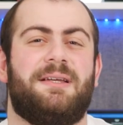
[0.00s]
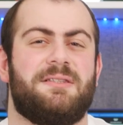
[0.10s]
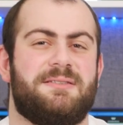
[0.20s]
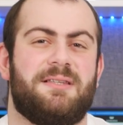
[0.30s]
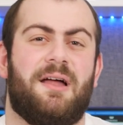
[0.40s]

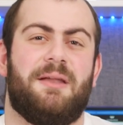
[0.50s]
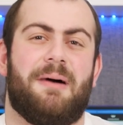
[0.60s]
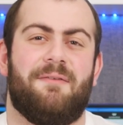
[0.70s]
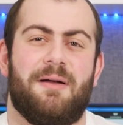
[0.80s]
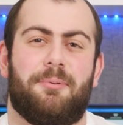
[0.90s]
concerned
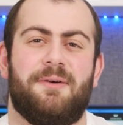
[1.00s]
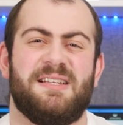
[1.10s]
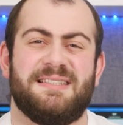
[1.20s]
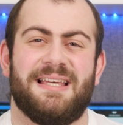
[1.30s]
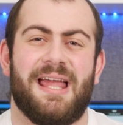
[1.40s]
about their
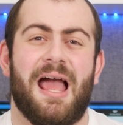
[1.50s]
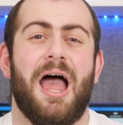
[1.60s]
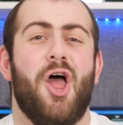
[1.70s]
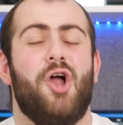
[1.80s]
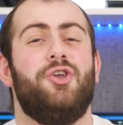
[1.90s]
privacy
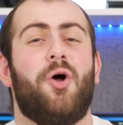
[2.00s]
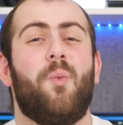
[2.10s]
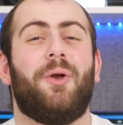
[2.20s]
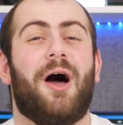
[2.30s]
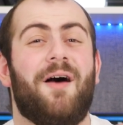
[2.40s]
and don't
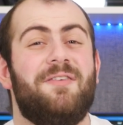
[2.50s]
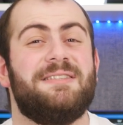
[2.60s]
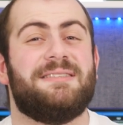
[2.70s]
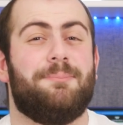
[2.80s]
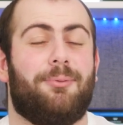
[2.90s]
want
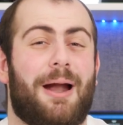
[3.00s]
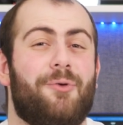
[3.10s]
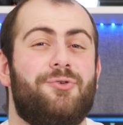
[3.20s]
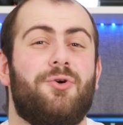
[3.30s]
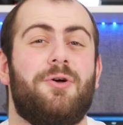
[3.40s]
others to
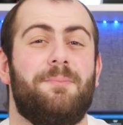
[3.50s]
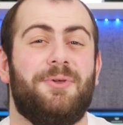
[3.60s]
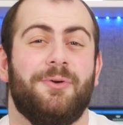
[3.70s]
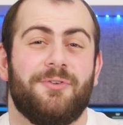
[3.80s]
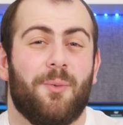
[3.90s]
browse your
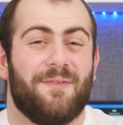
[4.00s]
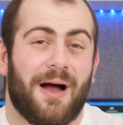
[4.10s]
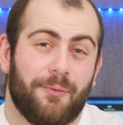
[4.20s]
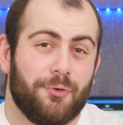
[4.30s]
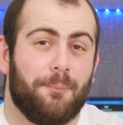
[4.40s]
computer
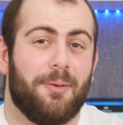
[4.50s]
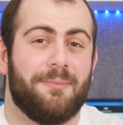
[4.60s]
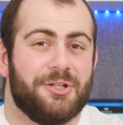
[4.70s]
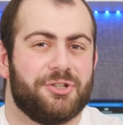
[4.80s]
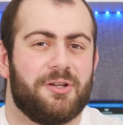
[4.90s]
without your
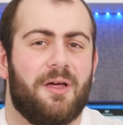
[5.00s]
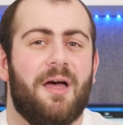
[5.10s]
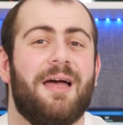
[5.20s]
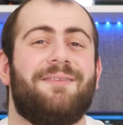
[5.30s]
permission,